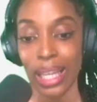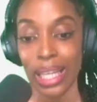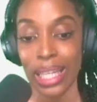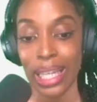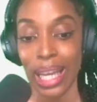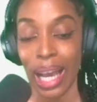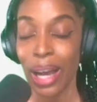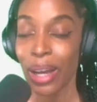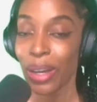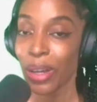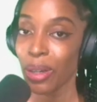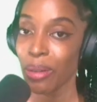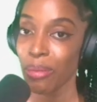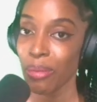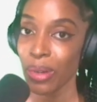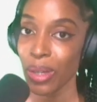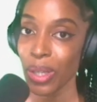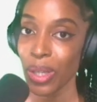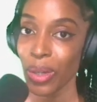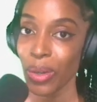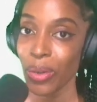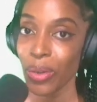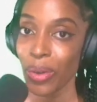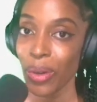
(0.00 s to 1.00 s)
the Anchor
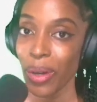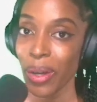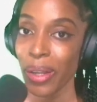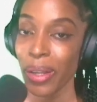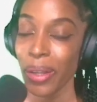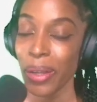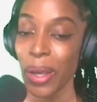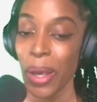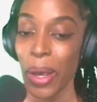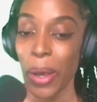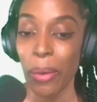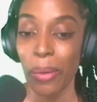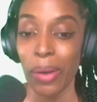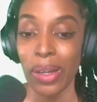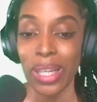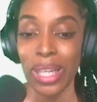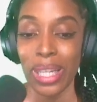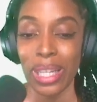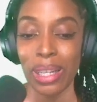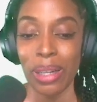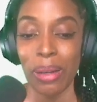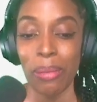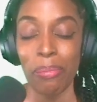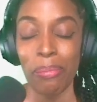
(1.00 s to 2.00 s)
protocol, which
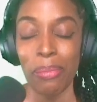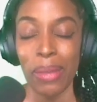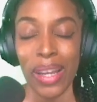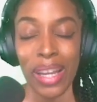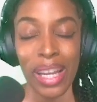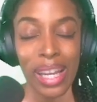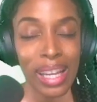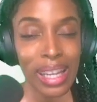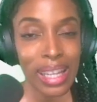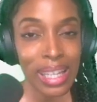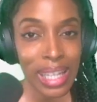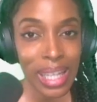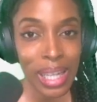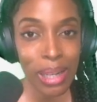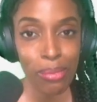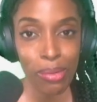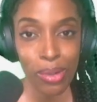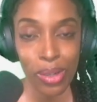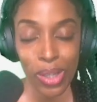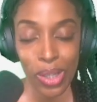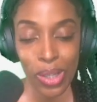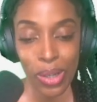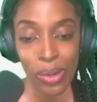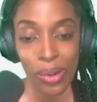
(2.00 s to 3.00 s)
is an amazing
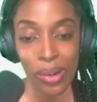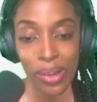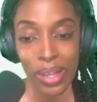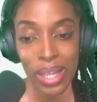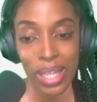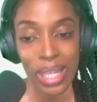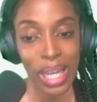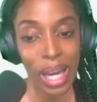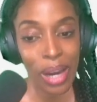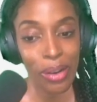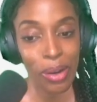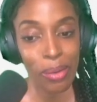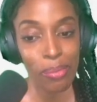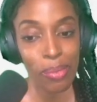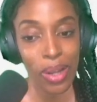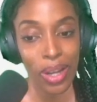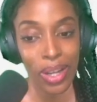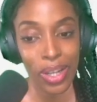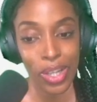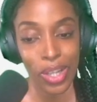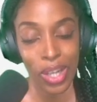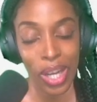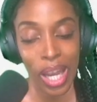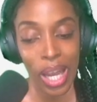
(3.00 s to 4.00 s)
protocol on the Terra
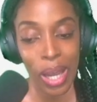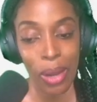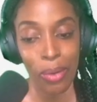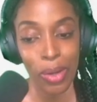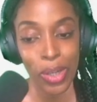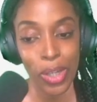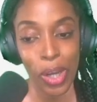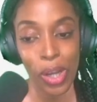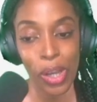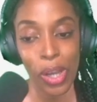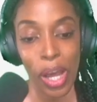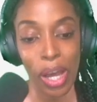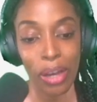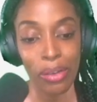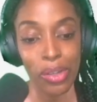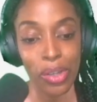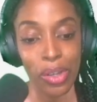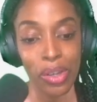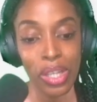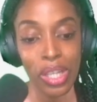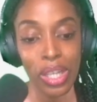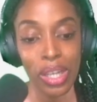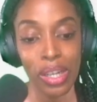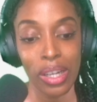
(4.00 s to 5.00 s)
blockchain, which allows
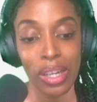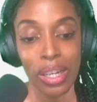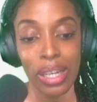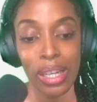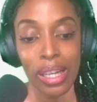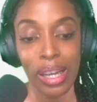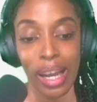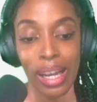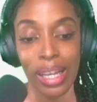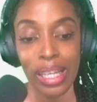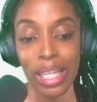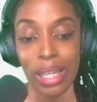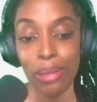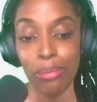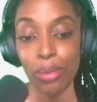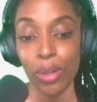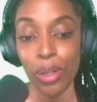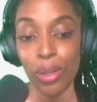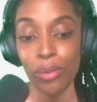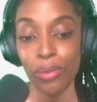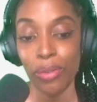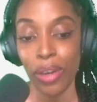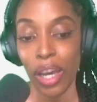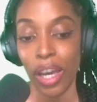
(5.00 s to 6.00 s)
you to earn
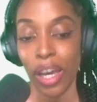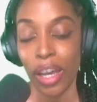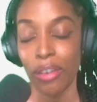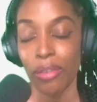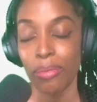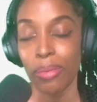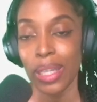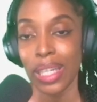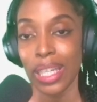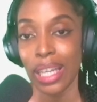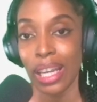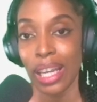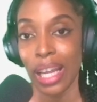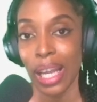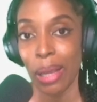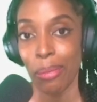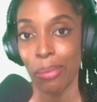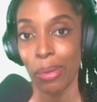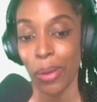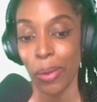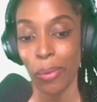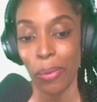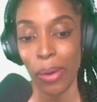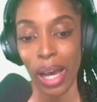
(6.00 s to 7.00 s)
19.5%
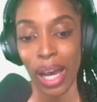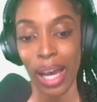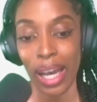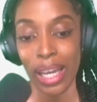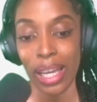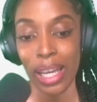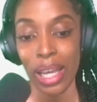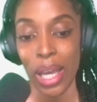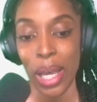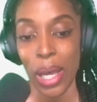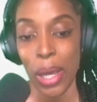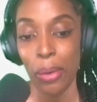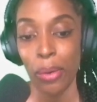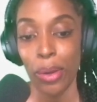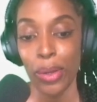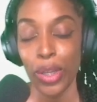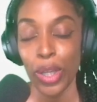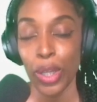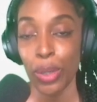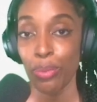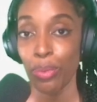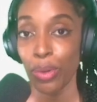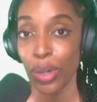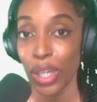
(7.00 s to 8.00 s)
APY, which
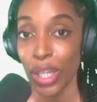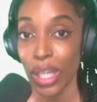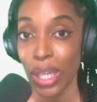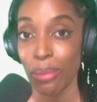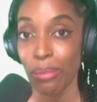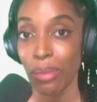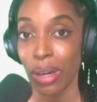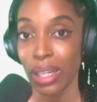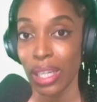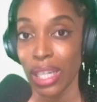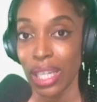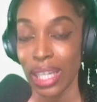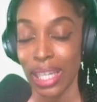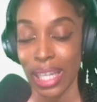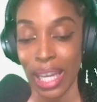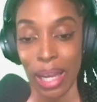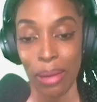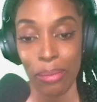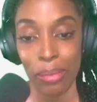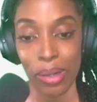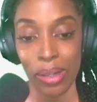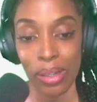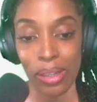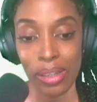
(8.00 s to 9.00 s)
is pretty much
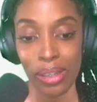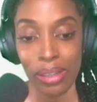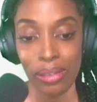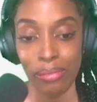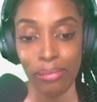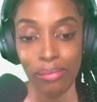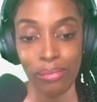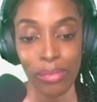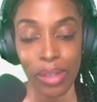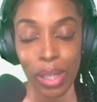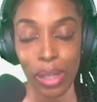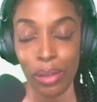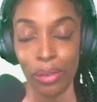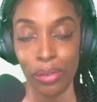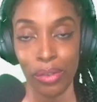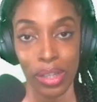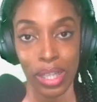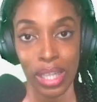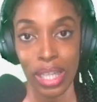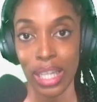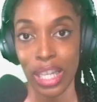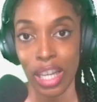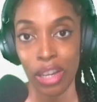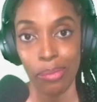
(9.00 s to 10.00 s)
stable
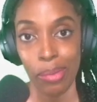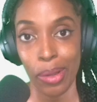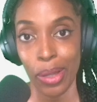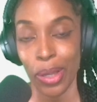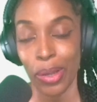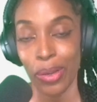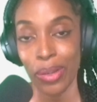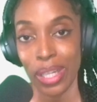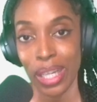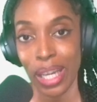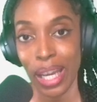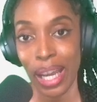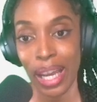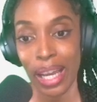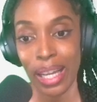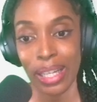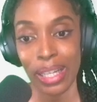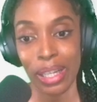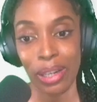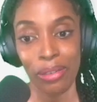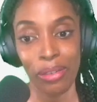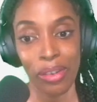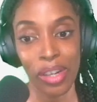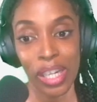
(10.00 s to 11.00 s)
since I've been using it
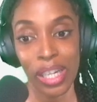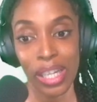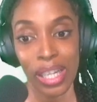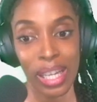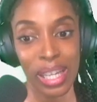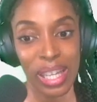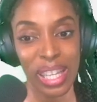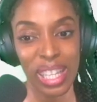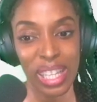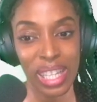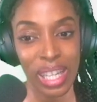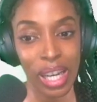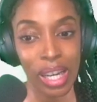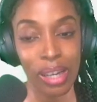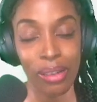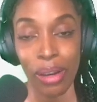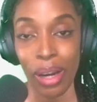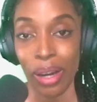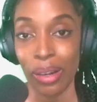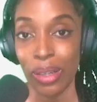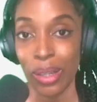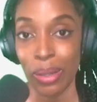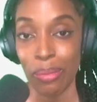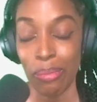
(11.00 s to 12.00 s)
earlier this year
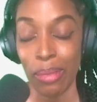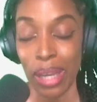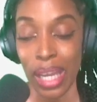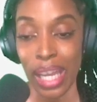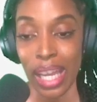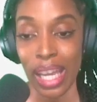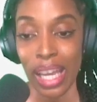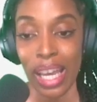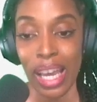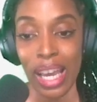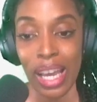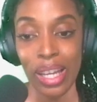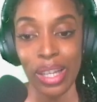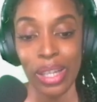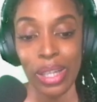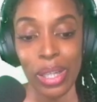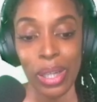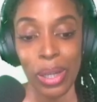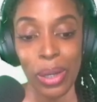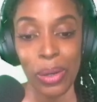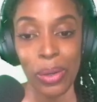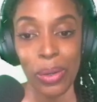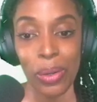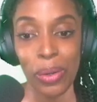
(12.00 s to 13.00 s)
around May.
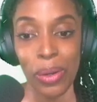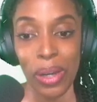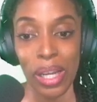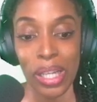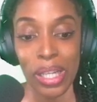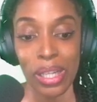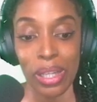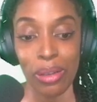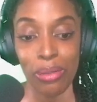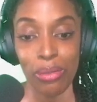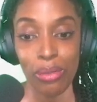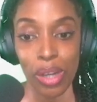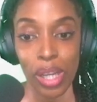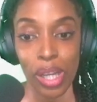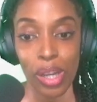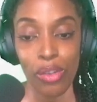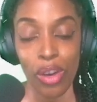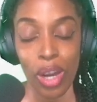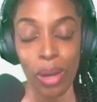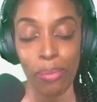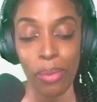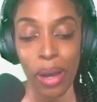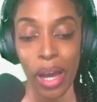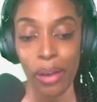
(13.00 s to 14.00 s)
So it's a really
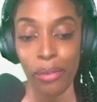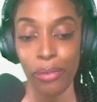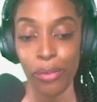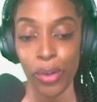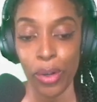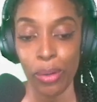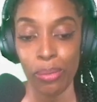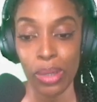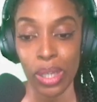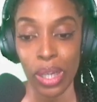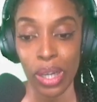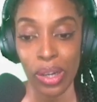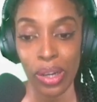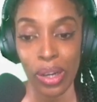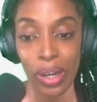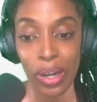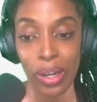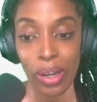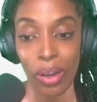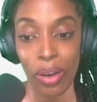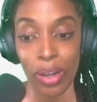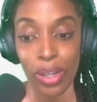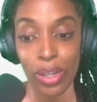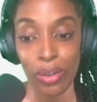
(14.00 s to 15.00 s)
great platform to
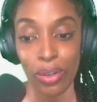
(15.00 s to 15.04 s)
earn on your